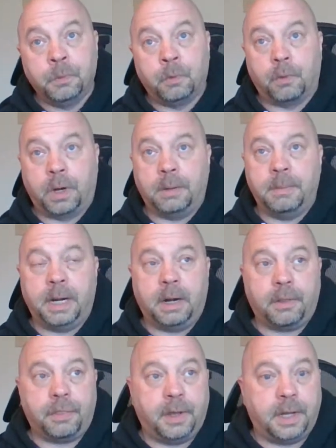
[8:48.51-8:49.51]
run a
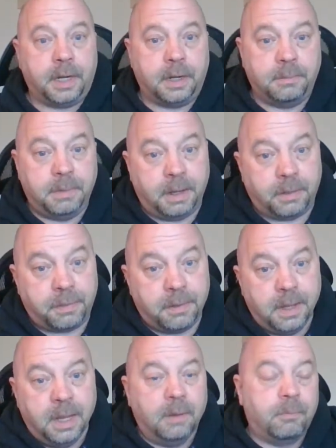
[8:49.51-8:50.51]
marathon in a month?
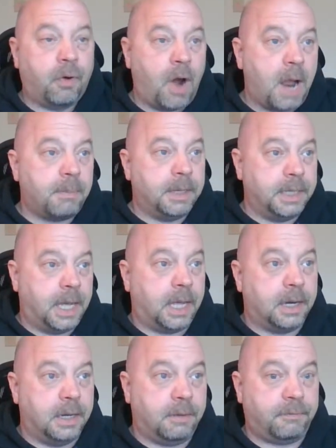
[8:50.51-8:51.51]
Probably
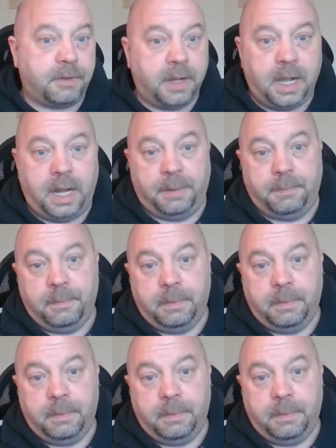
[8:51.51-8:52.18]
not enough time.